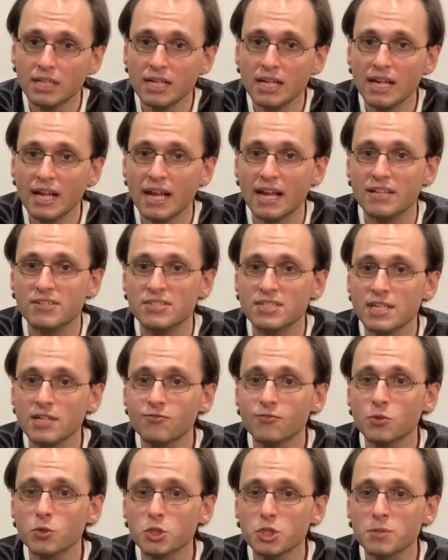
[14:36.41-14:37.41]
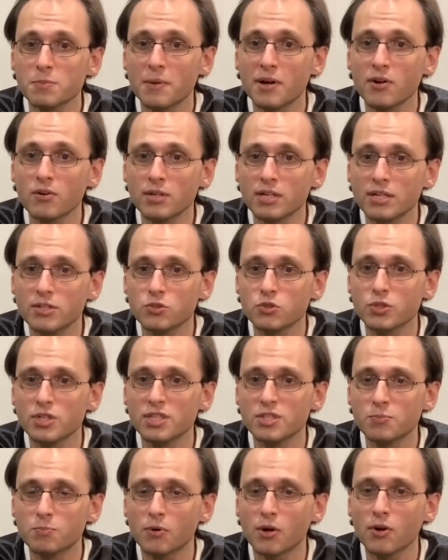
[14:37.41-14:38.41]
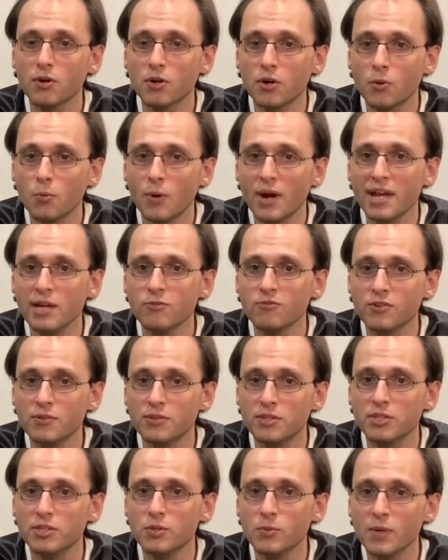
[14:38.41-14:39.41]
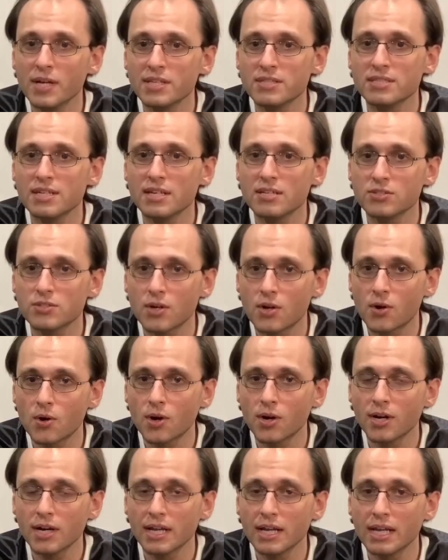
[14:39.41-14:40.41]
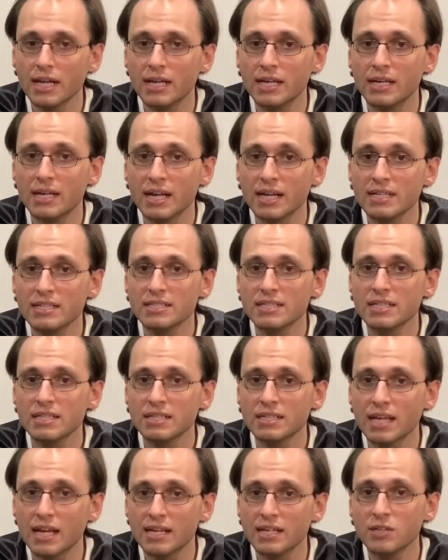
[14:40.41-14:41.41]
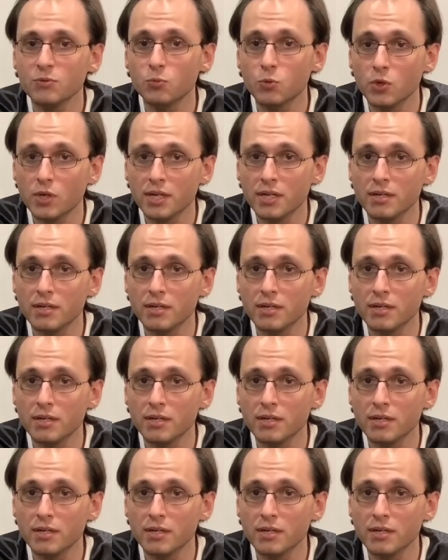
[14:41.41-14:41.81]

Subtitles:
and several small countries broke away from the USSR in 1991,